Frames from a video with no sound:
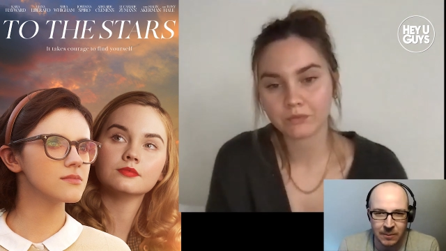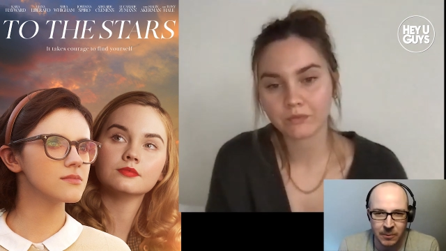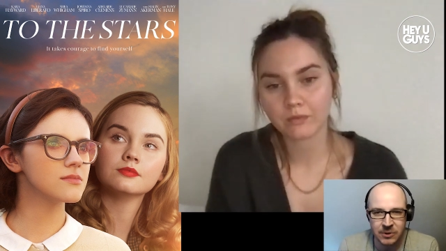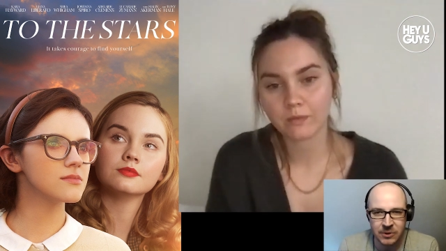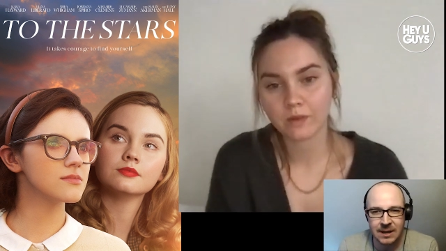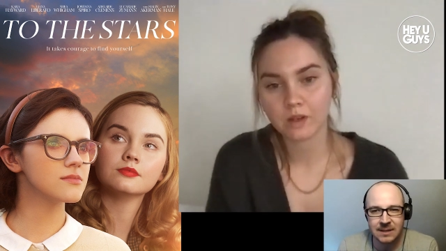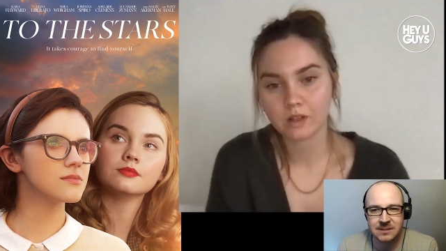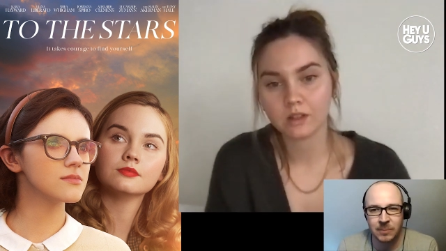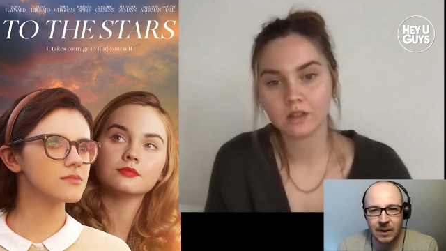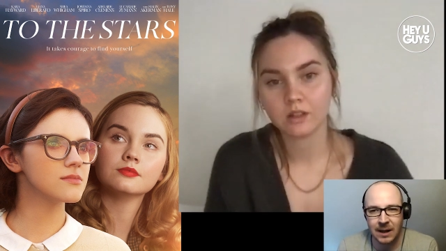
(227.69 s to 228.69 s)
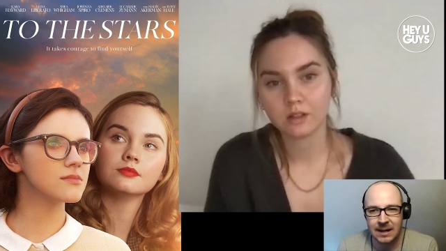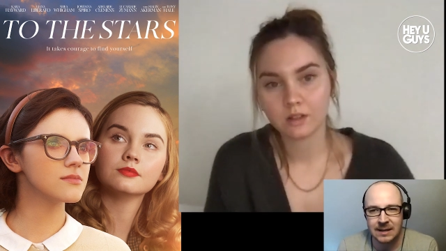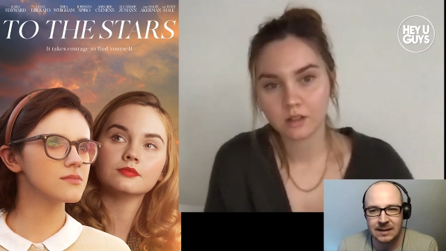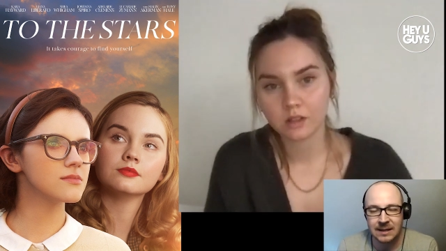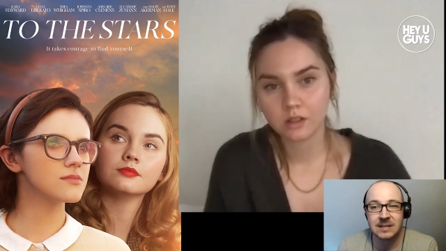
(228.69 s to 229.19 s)
Speaker 1: But when you get to
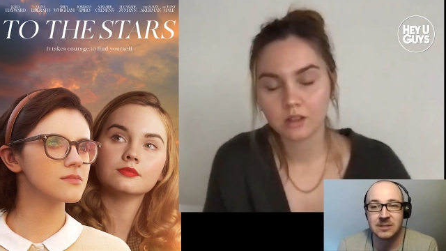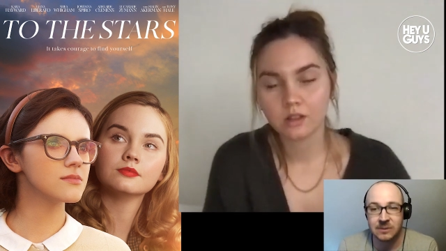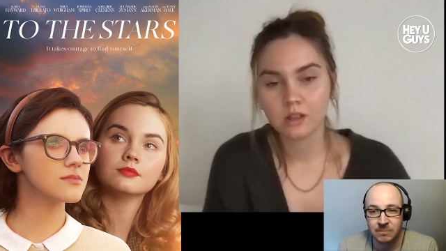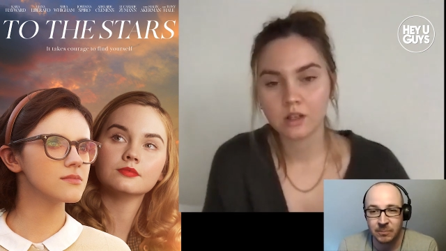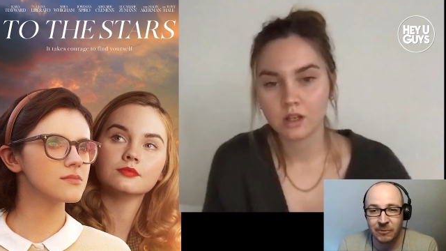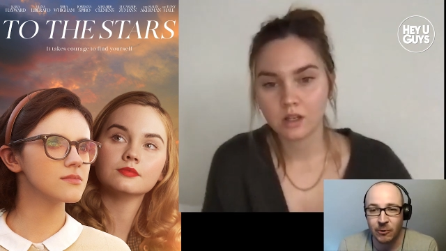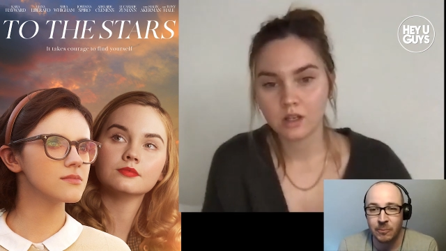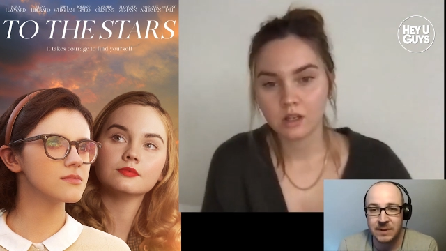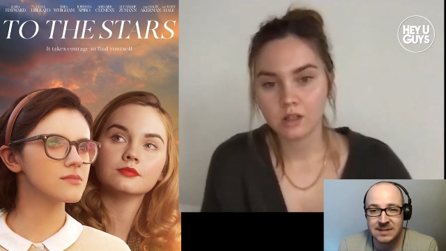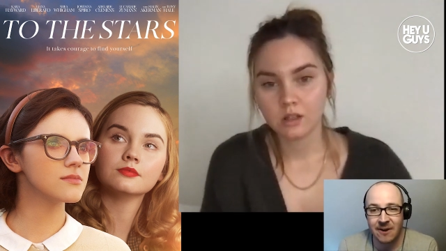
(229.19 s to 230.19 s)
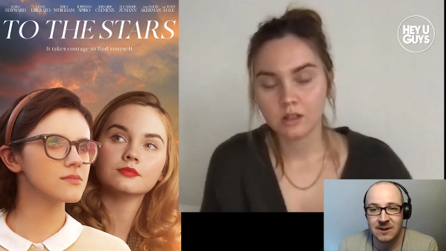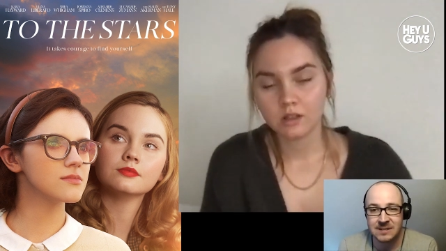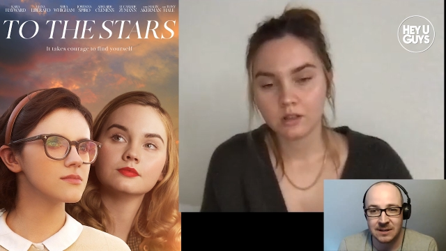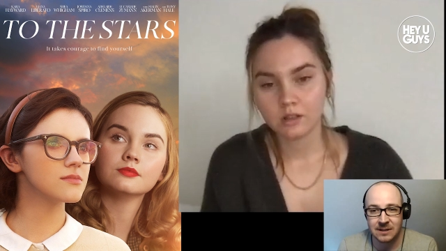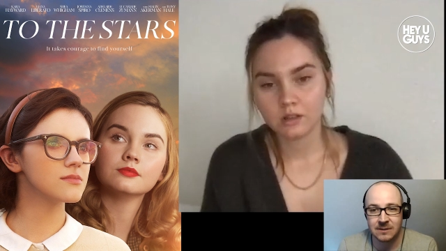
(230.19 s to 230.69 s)
play and get to perform this
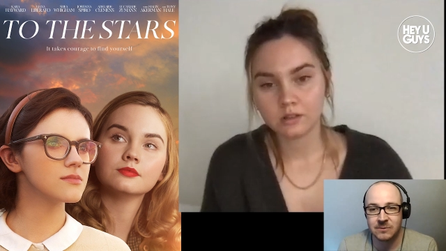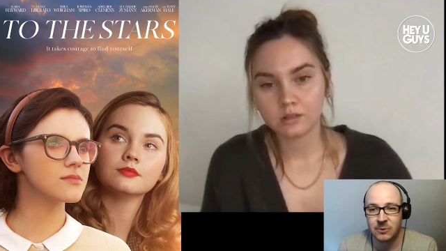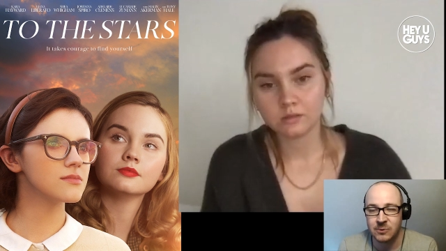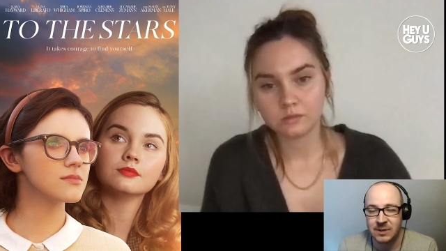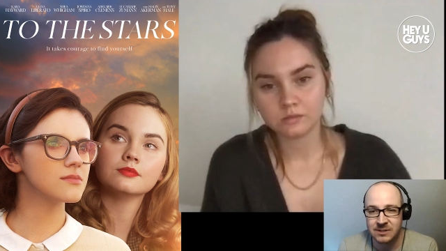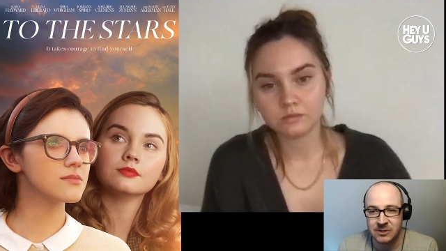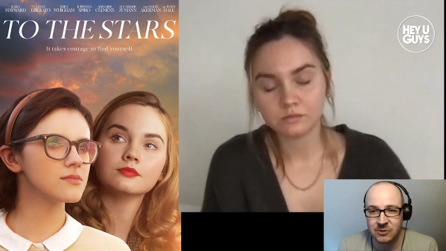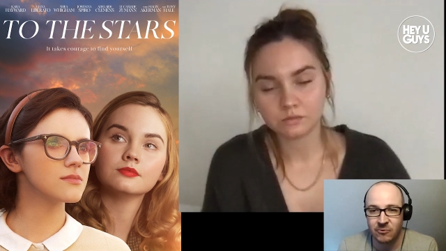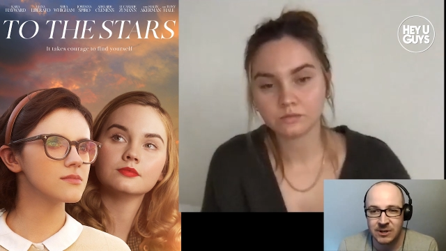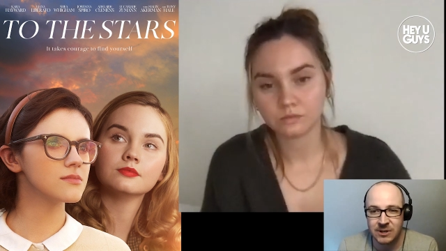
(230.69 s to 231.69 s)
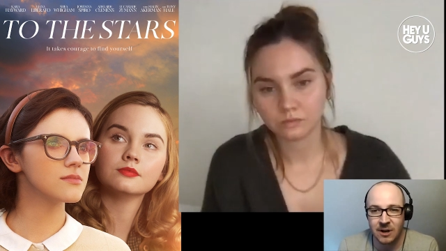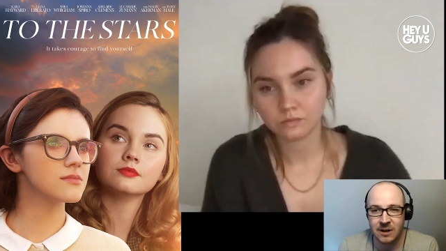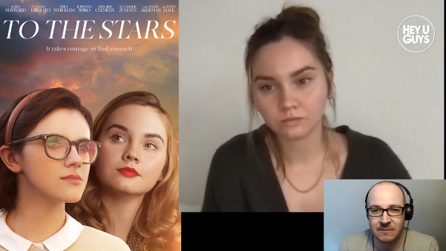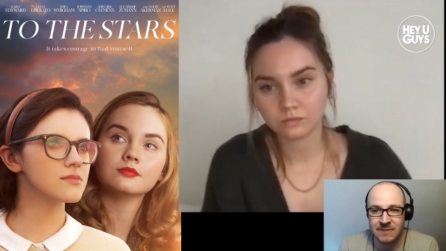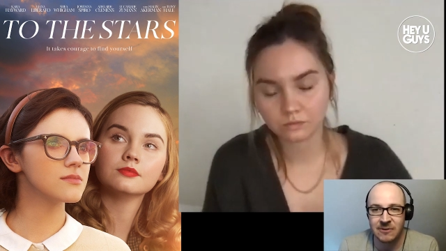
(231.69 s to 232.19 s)
character who has such a rich
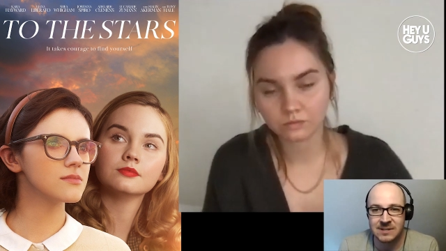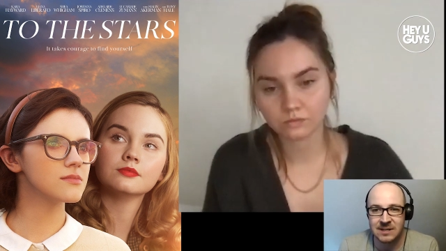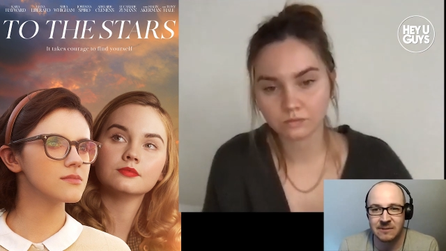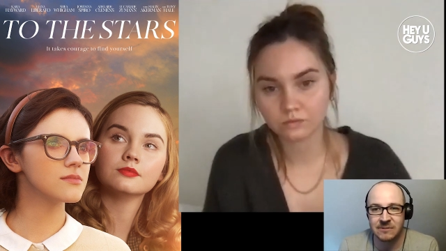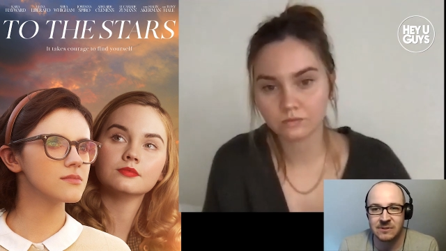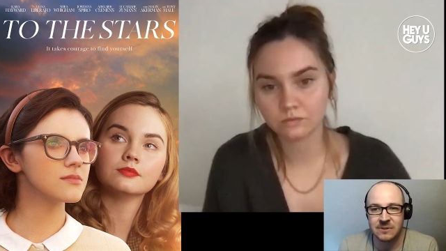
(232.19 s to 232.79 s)
kind of narrative, and